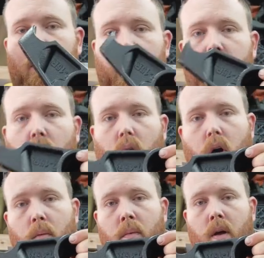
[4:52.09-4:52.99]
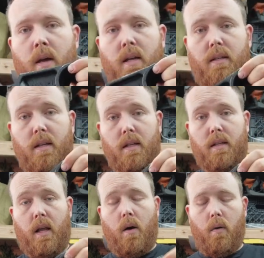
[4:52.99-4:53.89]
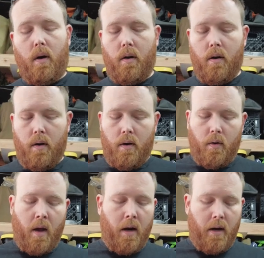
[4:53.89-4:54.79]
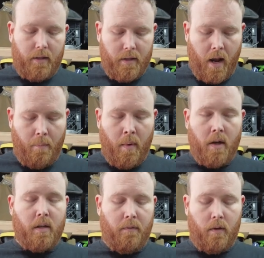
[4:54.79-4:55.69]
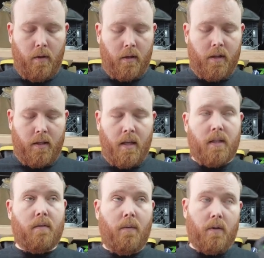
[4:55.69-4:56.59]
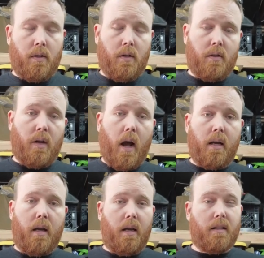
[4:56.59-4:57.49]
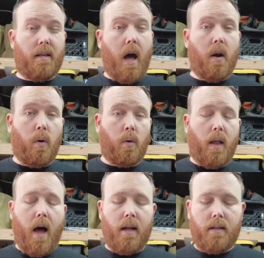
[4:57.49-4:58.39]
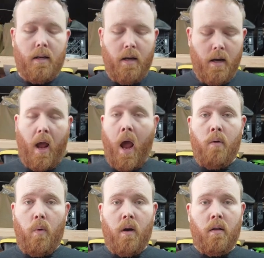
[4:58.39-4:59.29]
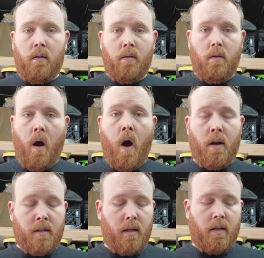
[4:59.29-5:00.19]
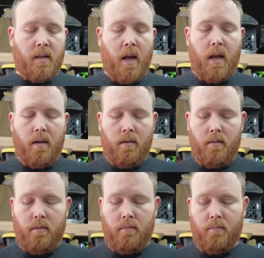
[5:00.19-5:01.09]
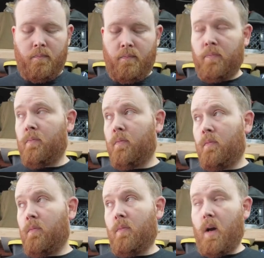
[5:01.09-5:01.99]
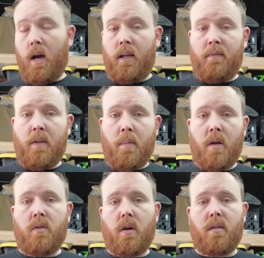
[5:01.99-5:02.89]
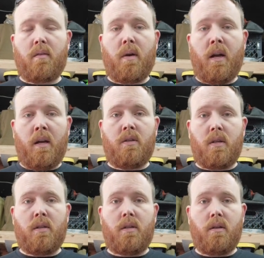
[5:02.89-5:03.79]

control arm sits lower. Granted, it's not much. If you looked at this versus your stock key, it's not a whole lot. I will honestly say I lifted my truck three inches